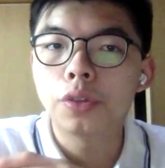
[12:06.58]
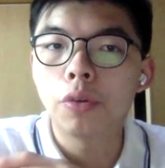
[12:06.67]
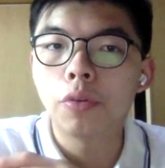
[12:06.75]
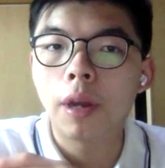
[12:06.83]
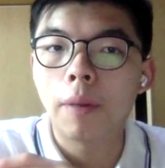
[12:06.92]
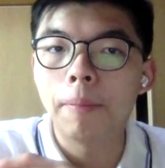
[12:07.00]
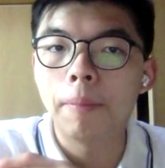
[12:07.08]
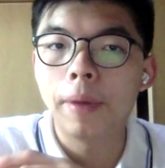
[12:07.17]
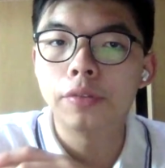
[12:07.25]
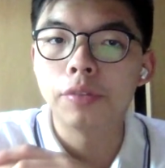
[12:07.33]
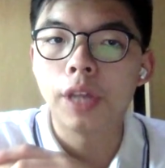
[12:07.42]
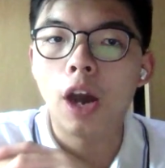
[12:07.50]
So
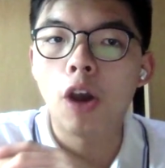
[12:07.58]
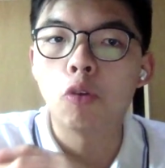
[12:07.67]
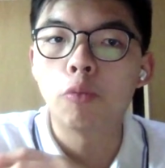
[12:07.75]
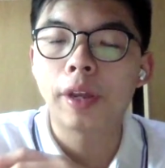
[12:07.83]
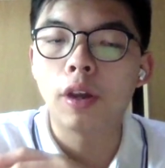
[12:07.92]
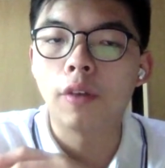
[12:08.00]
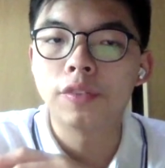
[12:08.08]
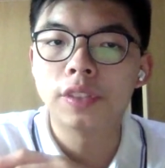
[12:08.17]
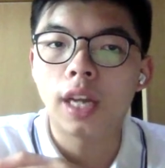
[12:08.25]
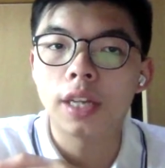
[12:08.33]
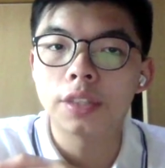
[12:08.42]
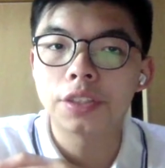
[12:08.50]
compared to the outbreak of
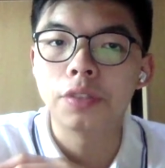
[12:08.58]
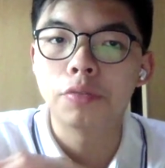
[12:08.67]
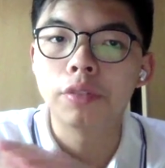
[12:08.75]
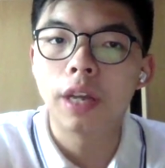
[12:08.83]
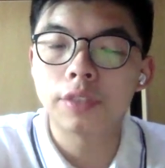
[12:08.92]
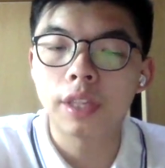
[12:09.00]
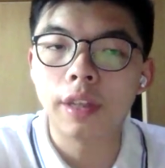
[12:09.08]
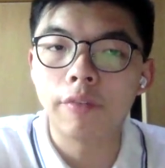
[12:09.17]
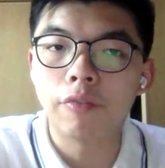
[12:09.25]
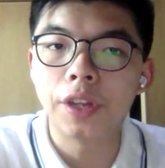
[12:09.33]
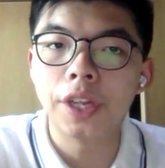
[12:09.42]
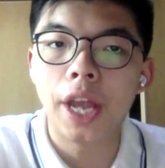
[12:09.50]
SARS in
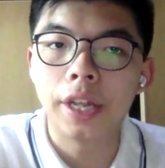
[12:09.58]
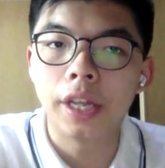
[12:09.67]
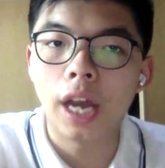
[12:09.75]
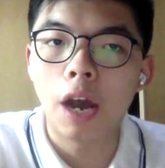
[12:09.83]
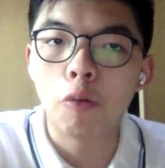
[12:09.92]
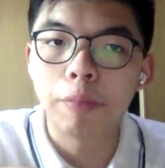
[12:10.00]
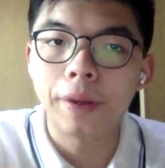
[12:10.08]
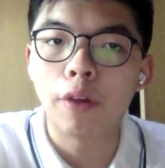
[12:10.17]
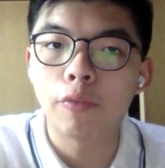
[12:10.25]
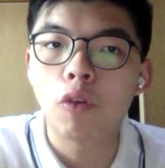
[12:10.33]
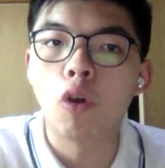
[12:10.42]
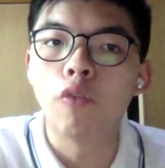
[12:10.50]
2003 and the outbreak
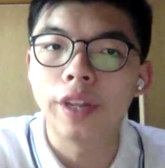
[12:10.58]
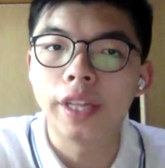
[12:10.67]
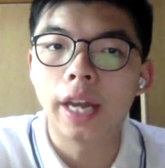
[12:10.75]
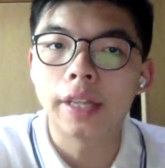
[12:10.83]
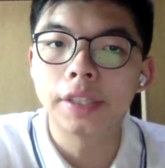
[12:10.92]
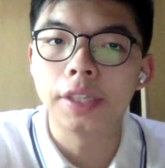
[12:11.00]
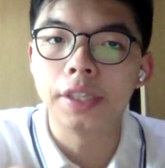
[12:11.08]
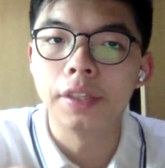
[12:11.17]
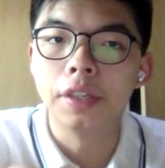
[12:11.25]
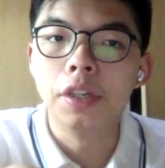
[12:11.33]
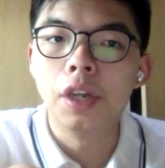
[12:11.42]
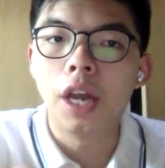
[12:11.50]
of COVID-19
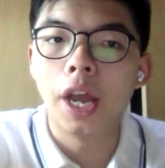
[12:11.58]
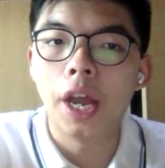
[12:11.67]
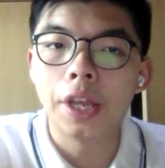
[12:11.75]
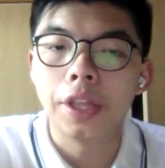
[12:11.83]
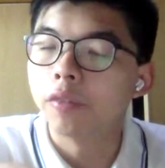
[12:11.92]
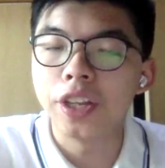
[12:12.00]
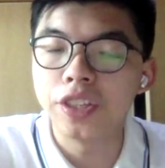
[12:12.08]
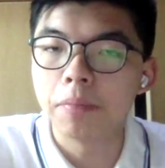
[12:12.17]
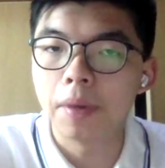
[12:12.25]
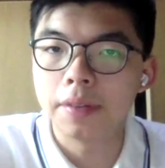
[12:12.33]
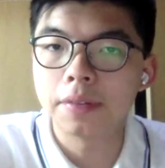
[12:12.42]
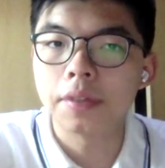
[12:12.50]
uh, in the recent
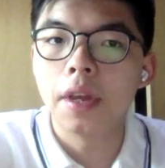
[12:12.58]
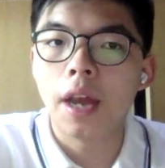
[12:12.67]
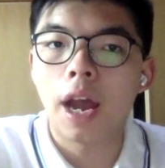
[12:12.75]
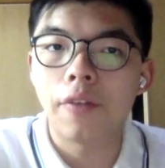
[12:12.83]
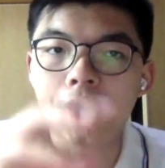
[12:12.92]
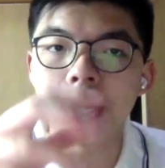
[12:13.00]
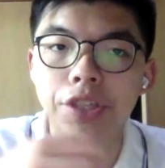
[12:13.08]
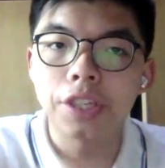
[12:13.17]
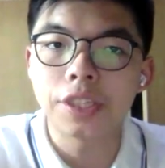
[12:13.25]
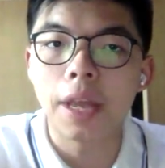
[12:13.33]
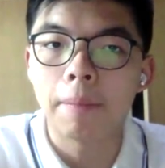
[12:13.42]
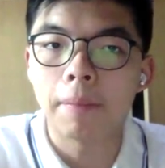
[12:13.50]
months, I think it
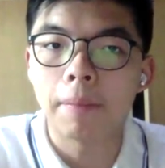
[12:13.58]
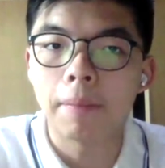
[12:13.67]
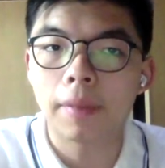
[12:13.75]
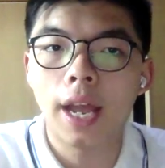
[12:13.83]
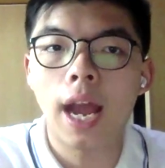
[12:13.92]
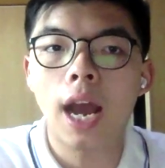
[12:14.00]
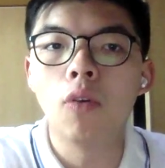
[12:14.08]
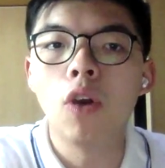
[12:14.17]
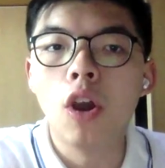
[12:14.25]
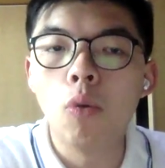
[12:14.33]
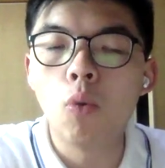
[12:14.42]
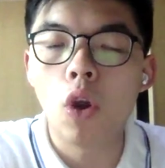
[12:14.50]
just implies
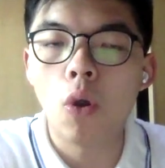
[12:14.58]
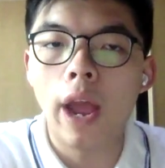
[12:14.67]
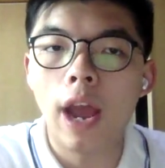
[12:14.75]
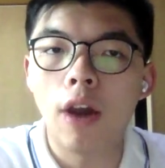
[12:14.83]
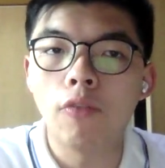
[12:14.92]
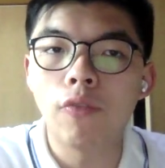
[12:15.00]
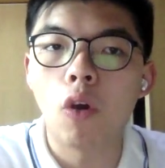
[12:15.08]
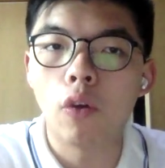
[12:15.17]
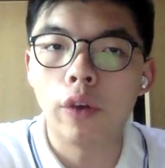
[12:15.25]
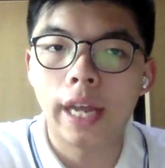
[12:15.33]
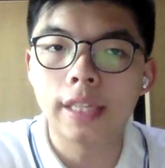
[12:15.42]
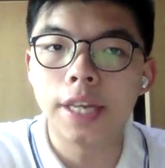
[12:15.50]
how World Health
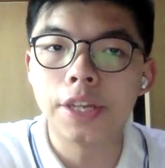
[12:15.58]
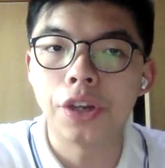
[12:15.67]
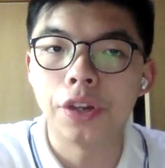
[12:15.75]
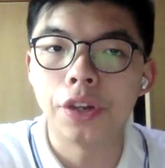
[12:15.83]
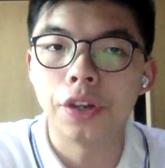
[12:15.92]
Organization